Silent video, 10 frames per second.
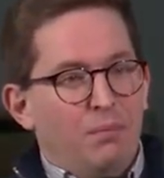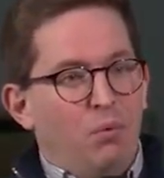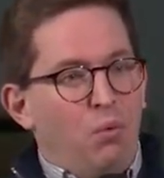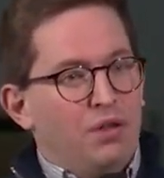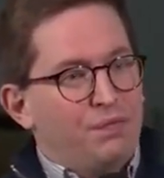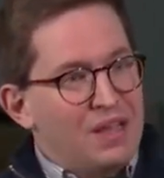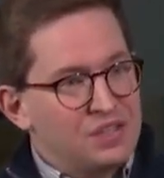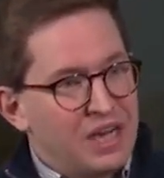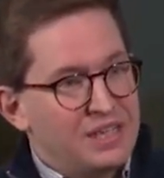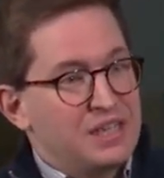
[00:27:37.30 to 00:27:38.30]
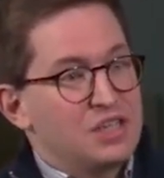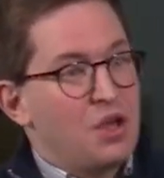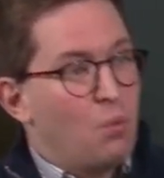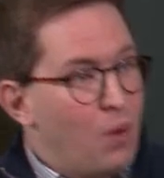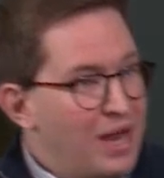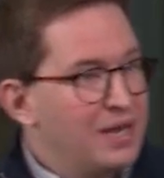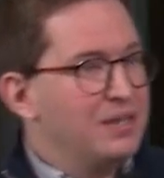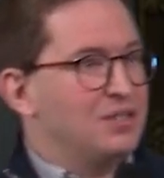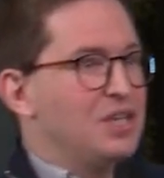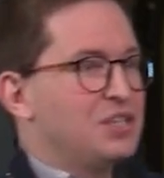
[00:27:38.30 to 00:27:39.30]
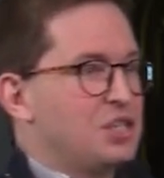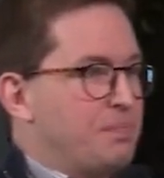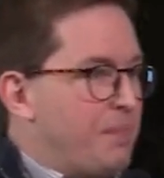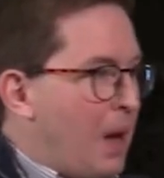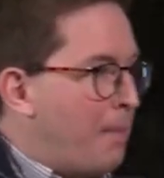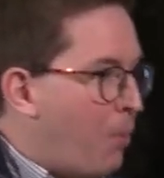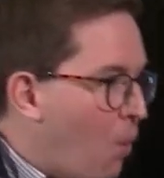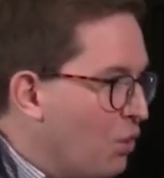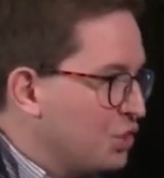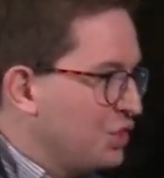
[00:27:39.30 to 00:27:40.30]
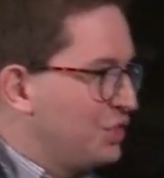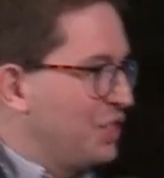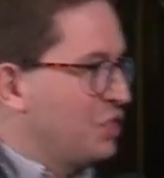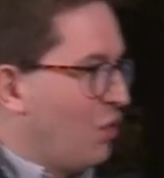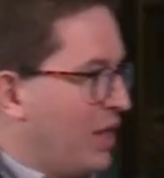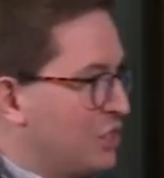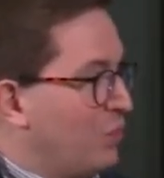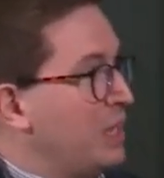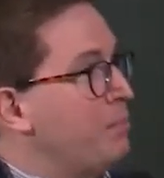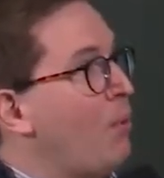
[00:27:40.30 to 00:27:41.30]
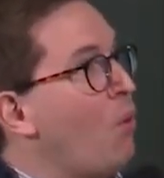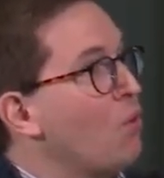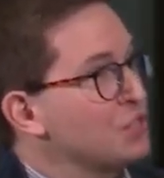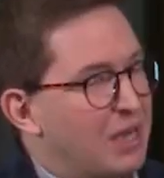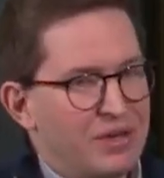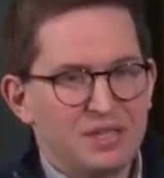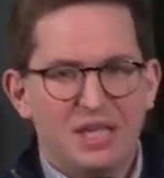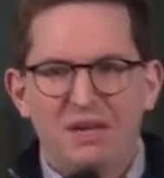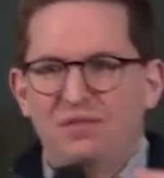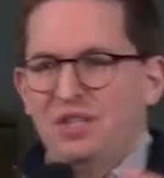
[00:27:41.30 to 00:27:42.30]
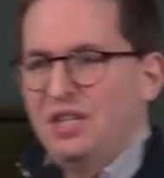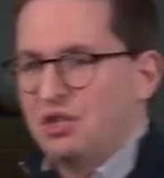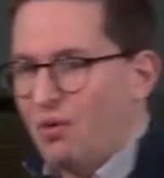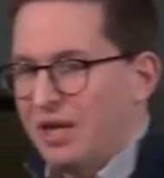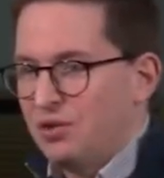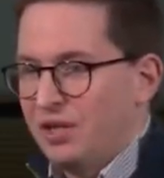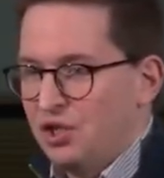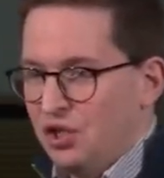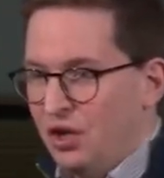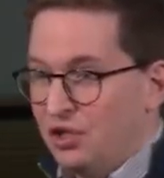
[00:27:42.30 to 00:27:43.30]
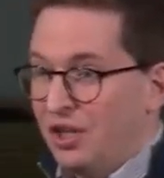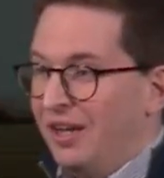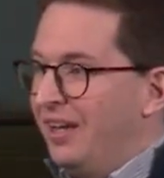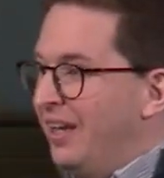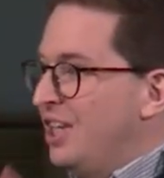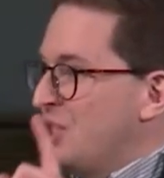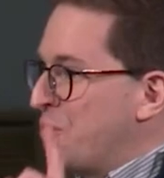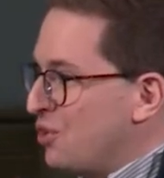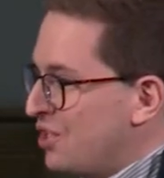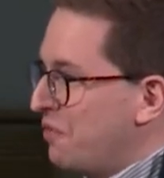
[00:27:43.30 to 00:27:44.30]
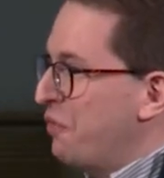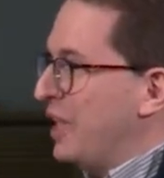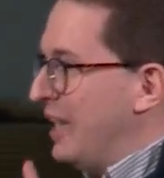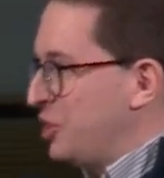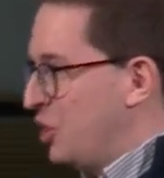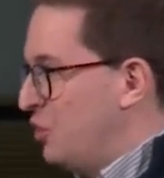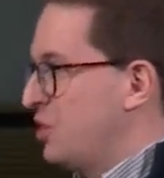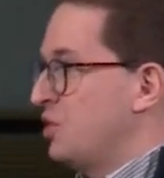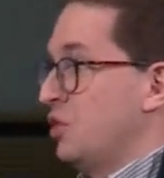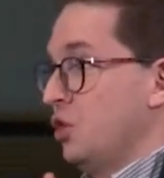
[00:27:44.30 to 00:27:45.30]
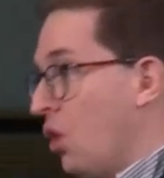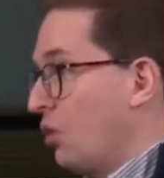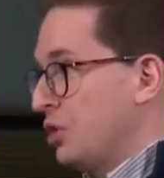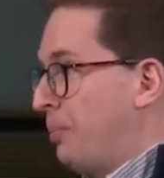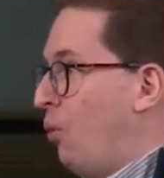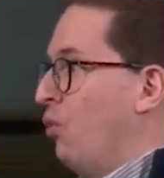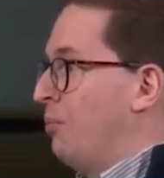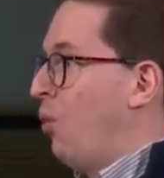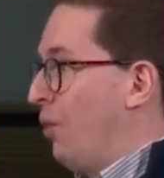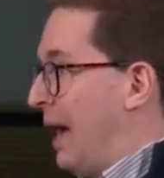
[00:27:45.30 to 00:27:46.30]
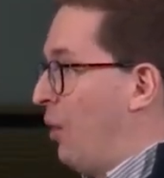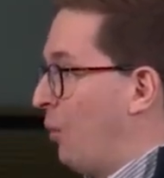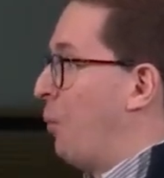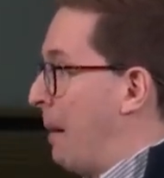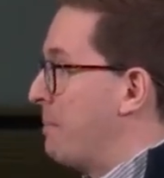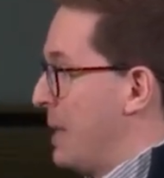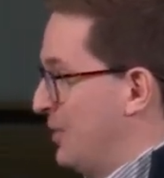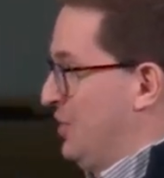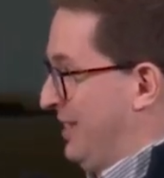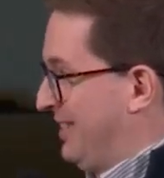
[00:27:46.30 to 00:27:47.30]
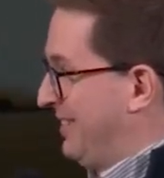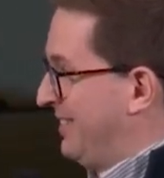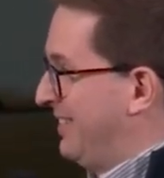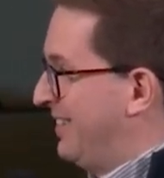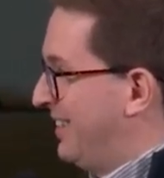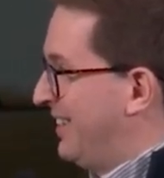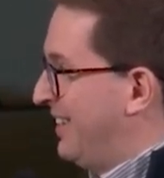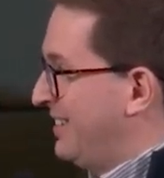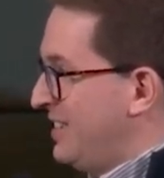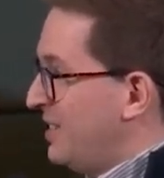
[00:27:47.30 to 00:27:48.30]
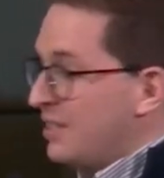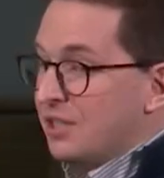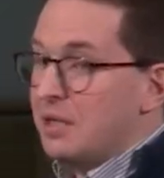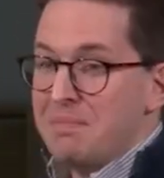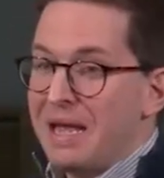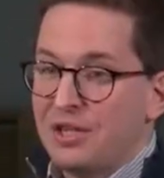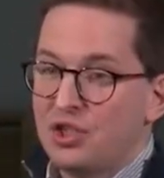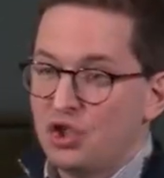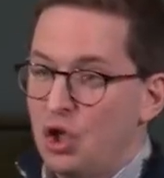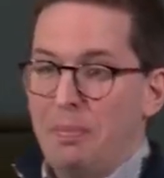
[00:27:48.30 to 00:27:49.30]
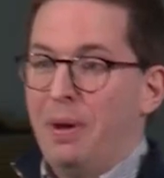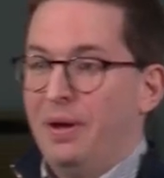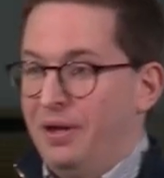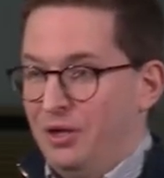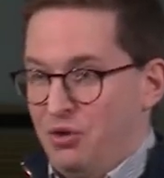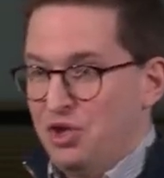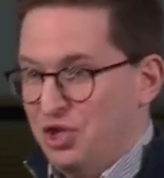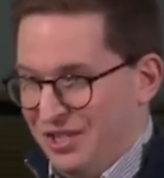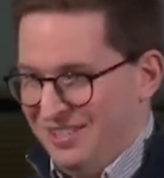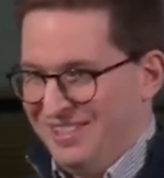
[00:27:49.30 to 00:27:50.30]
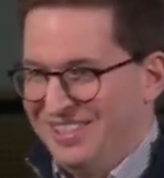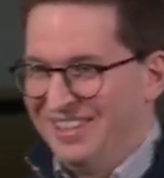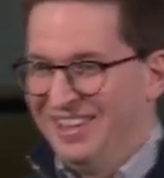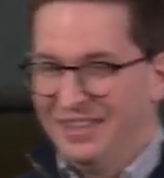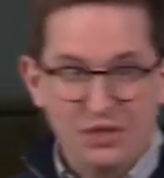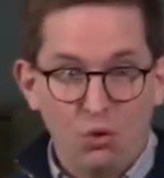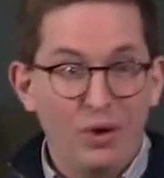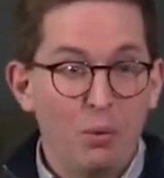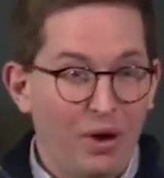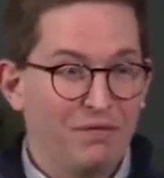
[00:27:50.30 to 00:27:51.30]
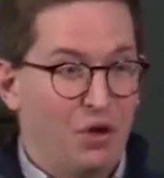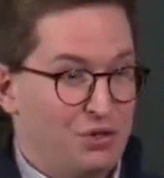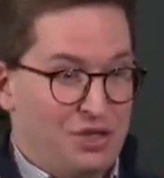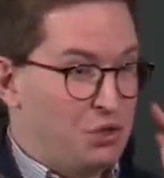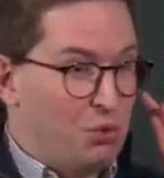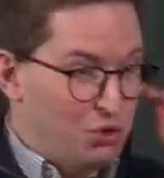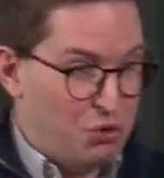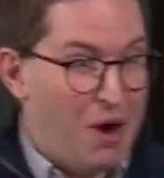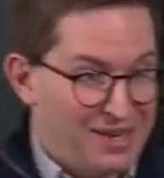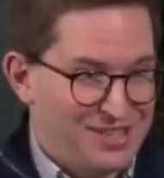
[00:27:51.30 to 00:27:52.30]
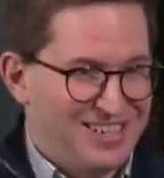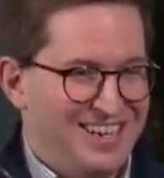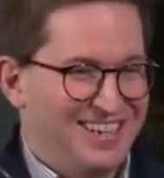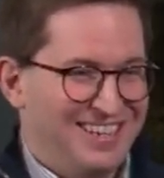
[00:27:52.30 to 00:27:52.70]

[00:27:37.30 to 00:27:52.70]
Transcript: But what's fascinating is that when Jesus apportions his grace, when he pours out his gifts and his grace on his church, he specifically chooses not to pour them all out on one person. Jesus doesn't make super Christians. There's already one of those, it's called Christ.